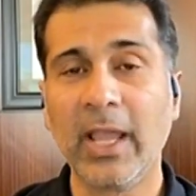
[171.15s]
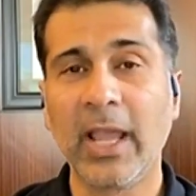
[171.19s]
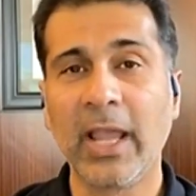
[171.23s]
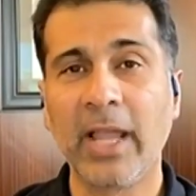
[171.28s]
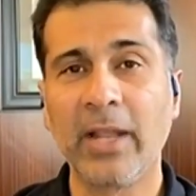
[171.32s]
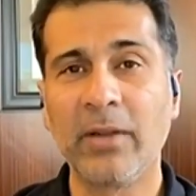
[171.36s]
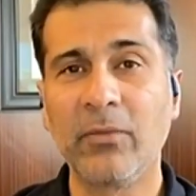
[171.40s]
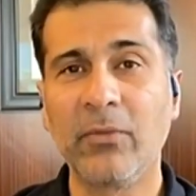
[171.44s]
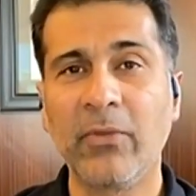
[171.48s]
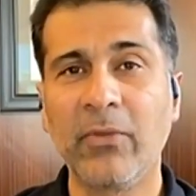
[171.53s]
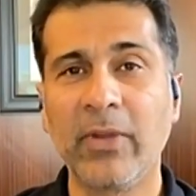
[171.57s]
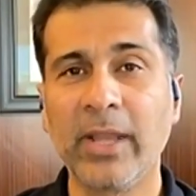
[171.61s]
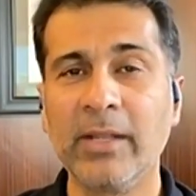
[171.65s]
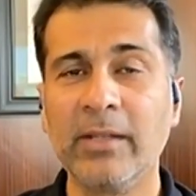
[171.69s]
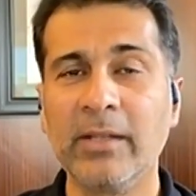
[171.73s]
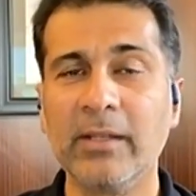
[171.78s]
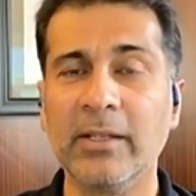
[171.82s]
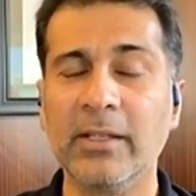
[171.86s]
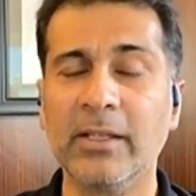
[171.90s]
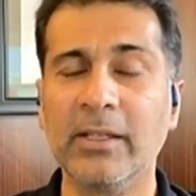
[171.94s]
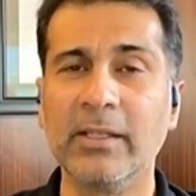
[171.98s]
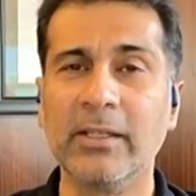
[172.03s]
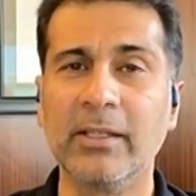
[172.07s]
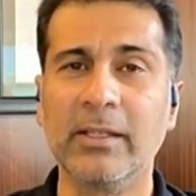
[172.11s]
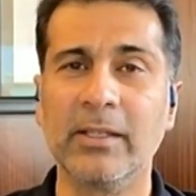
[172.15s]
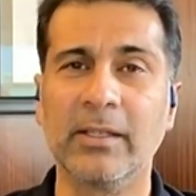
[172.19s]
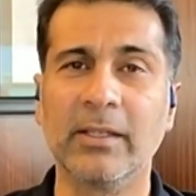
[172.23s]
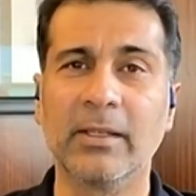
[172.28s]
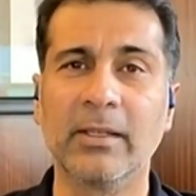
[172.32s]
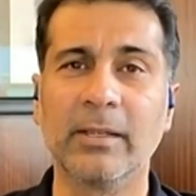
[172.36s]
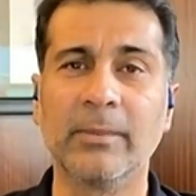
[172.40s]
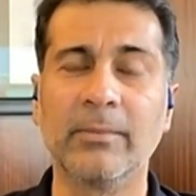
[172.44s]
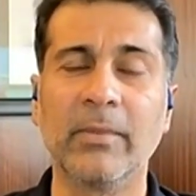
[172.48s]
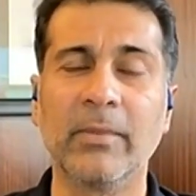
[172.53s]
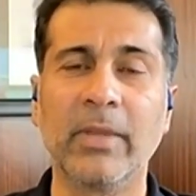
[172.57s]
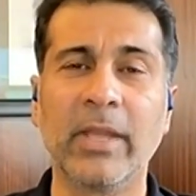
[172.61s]
And finally,
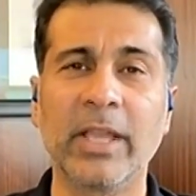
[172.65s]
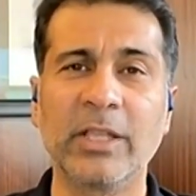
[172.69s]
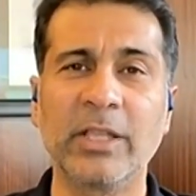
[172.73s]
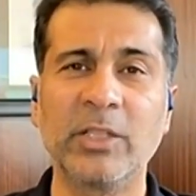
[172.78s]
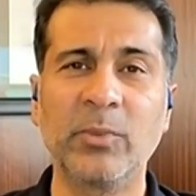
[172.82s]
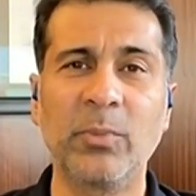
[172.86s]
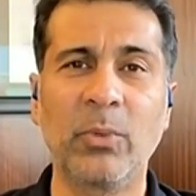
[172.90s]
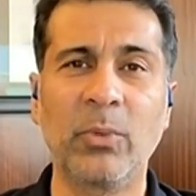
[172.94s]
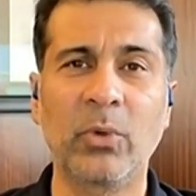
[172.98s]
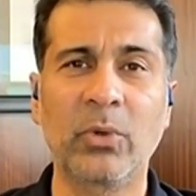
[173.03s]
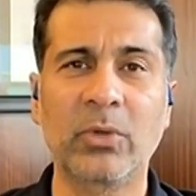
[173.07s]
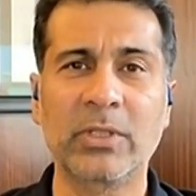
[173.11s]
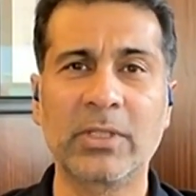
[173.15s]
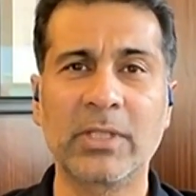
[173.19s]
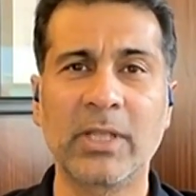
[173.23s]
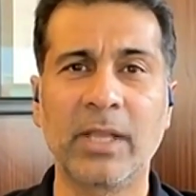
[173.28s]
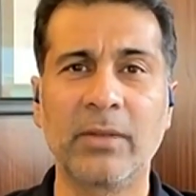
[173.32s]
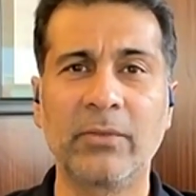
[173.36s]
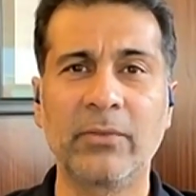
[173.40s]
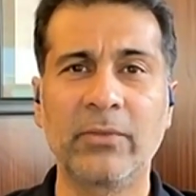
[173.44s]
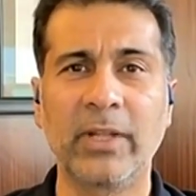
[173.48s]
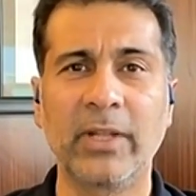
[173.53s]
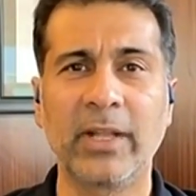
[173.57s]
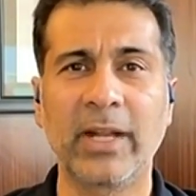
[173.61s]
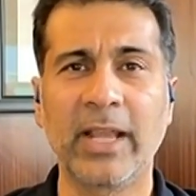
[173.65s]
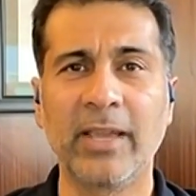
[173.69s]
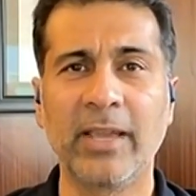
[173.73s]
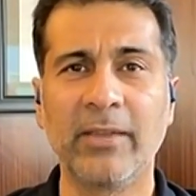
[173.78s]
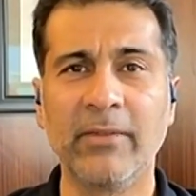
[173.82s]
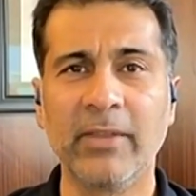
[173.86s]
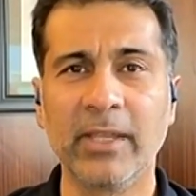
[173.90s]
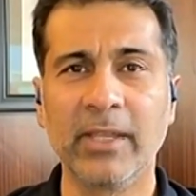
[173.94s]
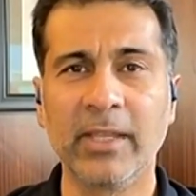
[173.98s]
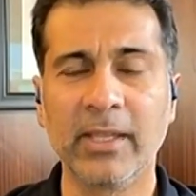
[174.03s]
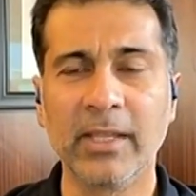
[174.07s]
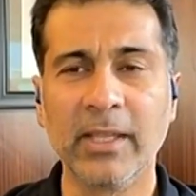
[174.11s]
uh, exports after
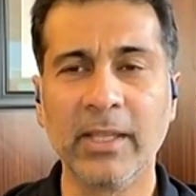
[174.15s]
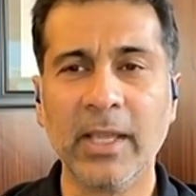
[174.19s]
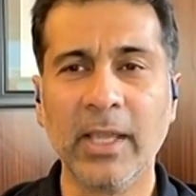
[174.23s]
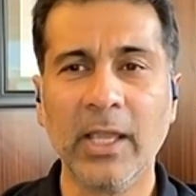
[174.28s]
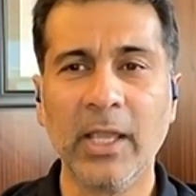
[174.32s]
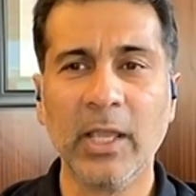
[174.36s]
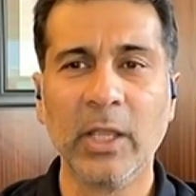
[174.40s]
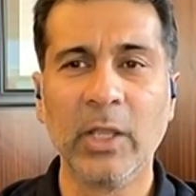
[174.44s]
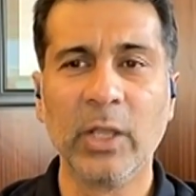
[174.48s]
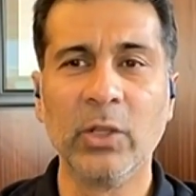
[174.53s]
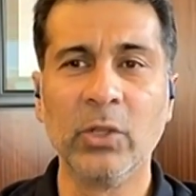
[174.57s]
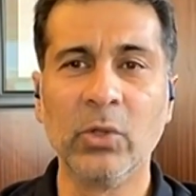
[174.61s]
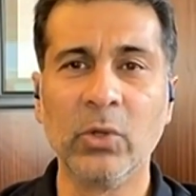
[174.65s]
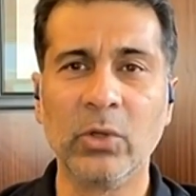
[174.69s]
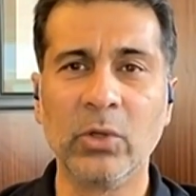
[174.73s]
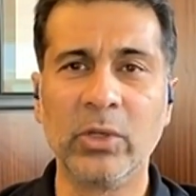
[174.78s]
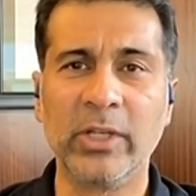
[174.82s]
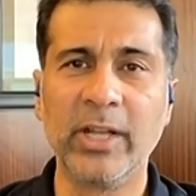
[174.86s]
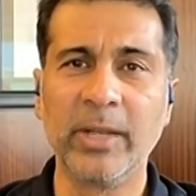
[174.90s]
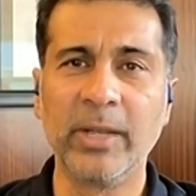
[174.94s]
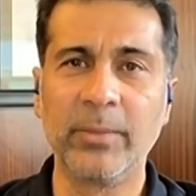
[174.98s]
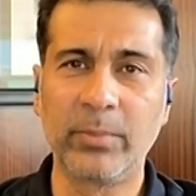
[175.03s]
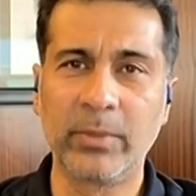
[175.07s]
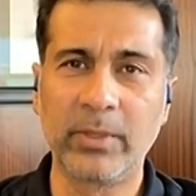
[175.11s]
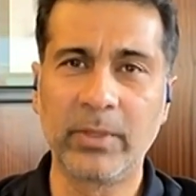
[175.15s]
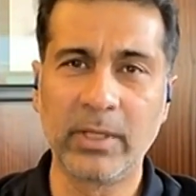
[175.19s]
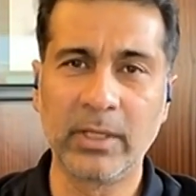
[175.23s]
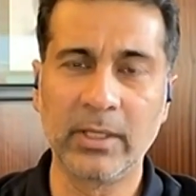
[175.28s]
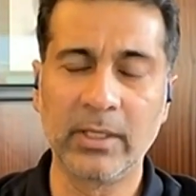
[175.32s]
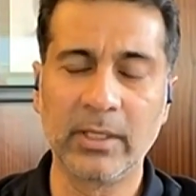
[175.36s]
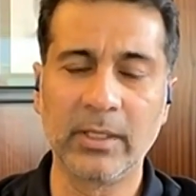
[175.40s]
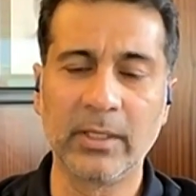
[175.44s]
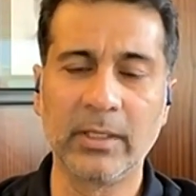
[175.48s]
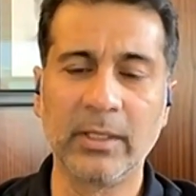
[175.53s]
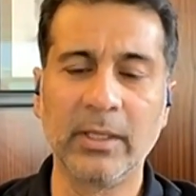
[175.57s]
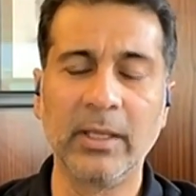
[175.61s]
having, you know, dipped
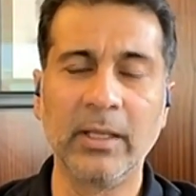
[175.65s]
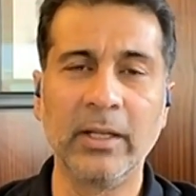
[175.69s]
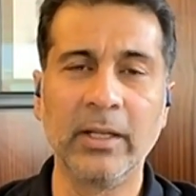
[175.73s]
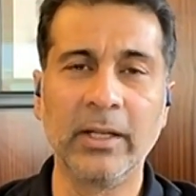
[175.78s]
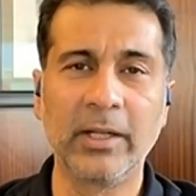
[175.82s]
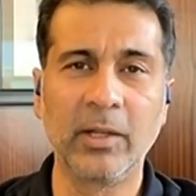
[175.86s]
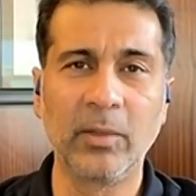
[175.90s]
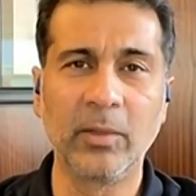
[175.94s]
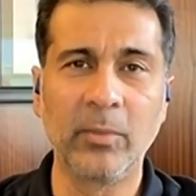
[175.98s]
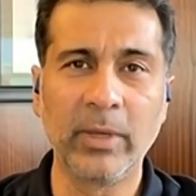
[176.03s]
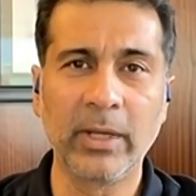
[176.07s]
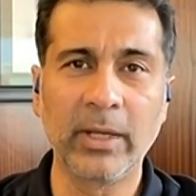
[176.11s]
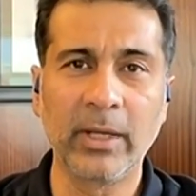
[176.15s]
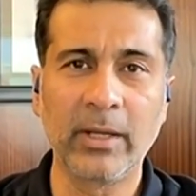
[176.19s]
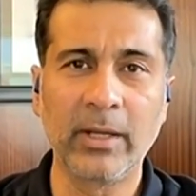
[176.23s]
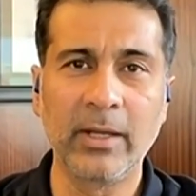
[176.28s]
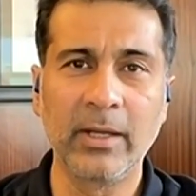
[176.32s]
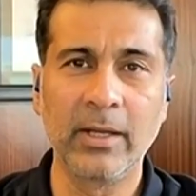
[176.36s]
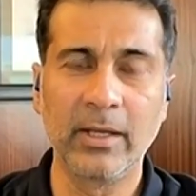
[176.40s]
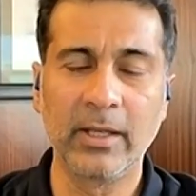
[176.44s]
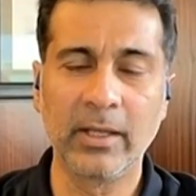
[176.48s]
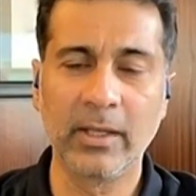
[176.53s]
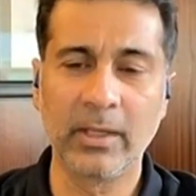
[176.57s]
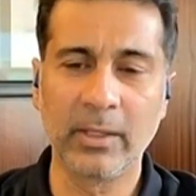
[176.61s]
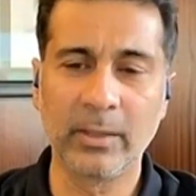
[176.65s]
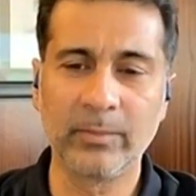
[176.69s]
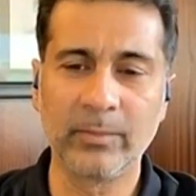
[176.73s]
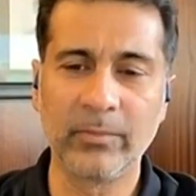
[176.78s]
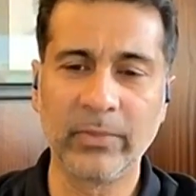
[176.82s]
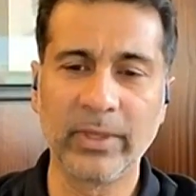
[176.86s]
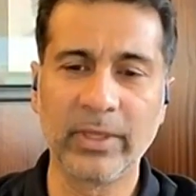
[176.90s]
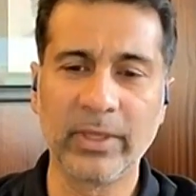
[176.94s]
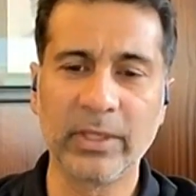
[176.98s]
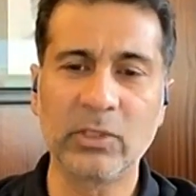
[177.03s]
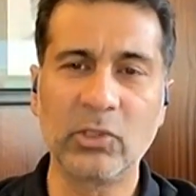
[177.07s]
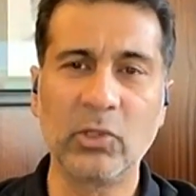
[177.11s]
uh, a little bit,
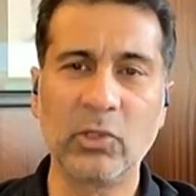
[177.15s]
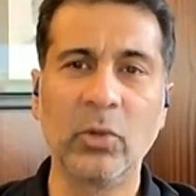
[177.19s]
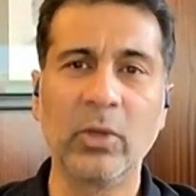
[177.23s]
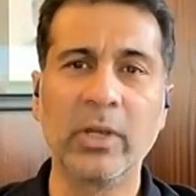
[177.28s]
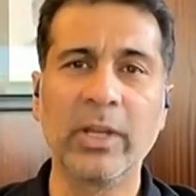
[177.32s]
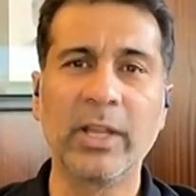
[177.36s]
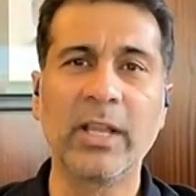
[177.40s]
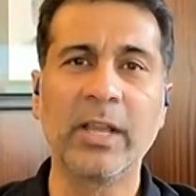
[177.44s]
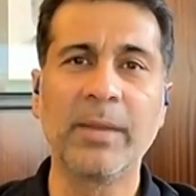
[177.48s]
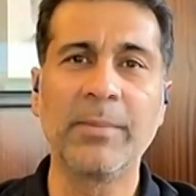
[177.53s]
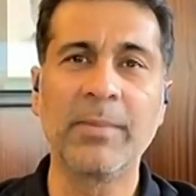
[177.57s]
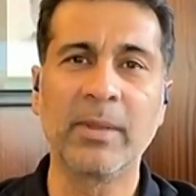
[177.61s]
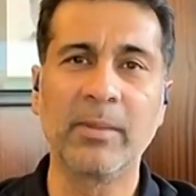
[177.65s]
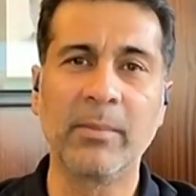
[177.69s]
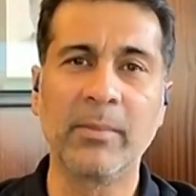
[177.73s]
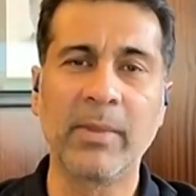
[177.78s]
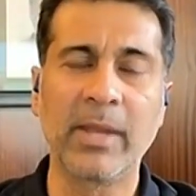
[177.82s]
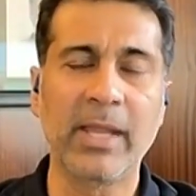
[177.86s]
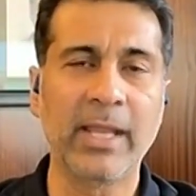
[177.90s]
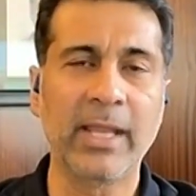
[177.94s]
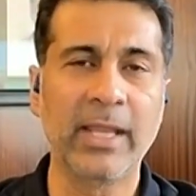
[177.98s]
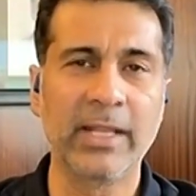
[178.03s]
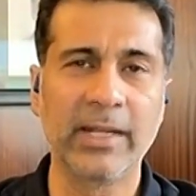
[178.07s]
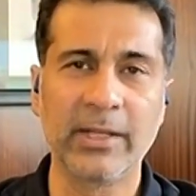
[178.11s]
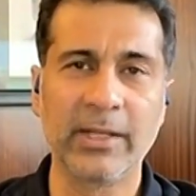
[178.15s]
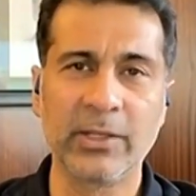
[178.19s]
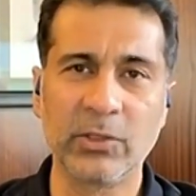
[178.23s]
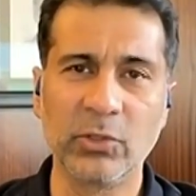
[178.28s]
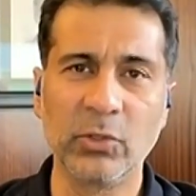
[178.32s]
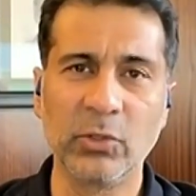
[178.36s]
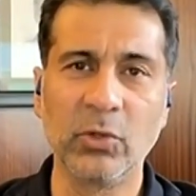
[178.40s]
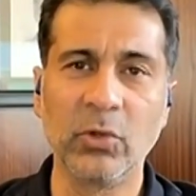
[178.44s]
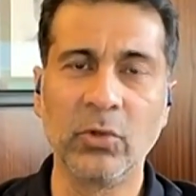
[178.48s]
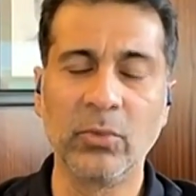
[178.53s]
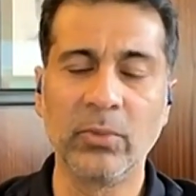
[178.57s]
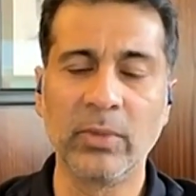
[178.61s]
slowly coming back. And as you
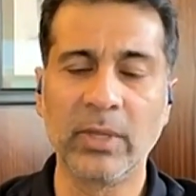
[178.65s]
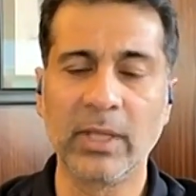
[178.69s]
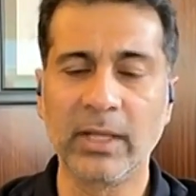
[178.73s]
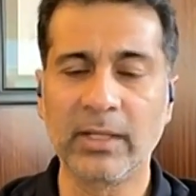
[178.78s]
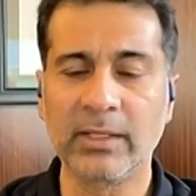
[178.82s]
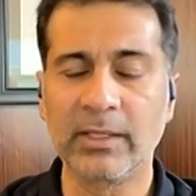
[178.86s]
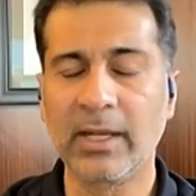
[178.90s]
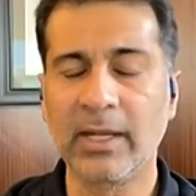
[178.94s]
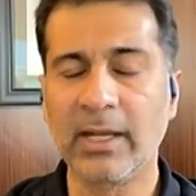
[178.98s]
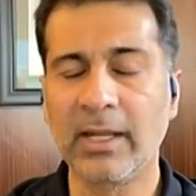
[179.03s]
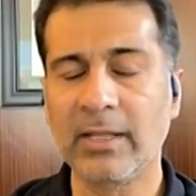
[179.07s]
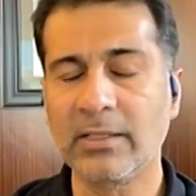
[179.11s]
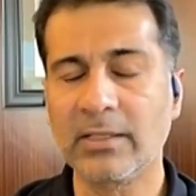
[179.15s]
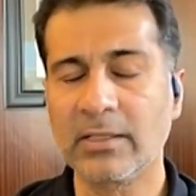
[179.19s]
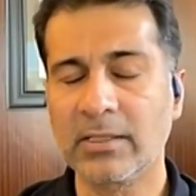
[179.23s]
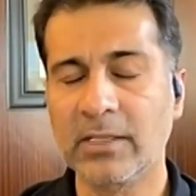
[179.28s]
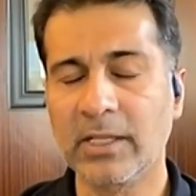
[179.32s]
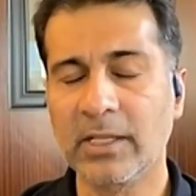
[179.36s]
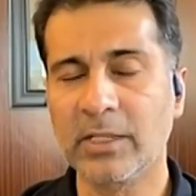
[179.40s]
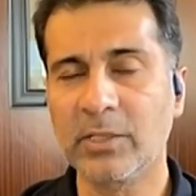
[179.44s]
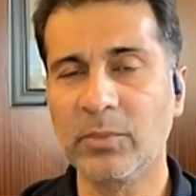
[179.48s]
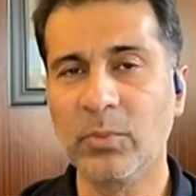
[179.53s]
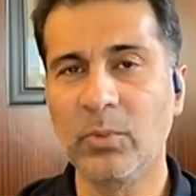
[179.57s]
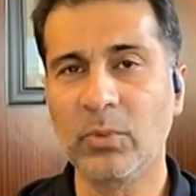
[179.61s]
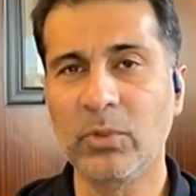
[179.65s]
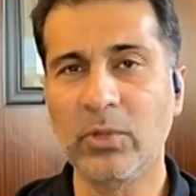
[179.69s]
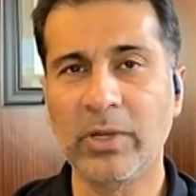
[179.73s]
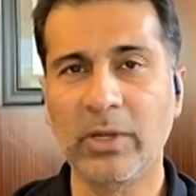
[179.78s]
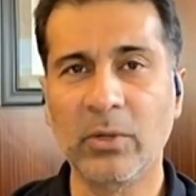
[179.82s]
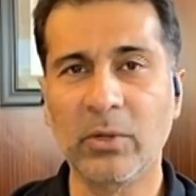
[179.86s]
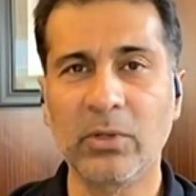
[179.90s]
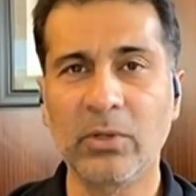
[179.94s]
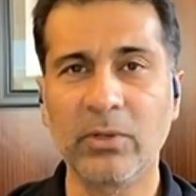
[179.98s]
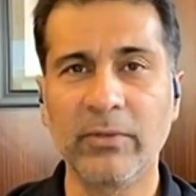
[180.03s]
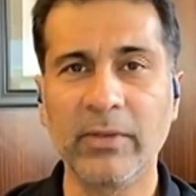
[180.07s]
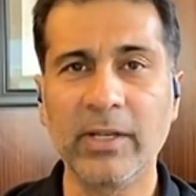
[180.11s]
know, we are the largest exporter
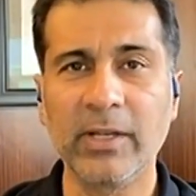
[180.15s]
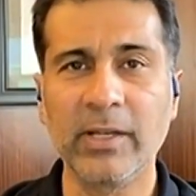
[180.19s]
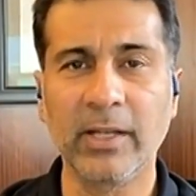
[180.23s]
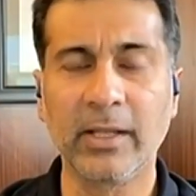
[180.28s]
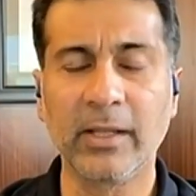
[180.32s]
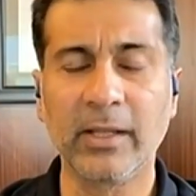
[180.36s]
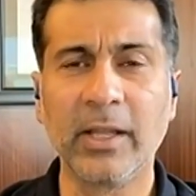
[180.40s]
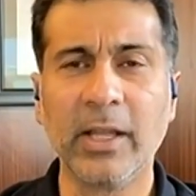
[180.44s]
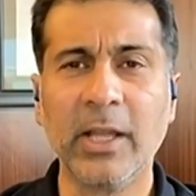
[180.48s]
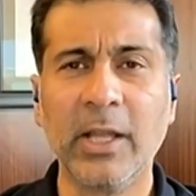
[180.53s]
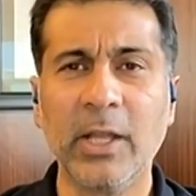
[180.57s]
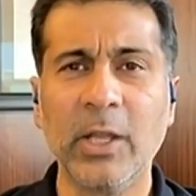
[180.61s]
out of India.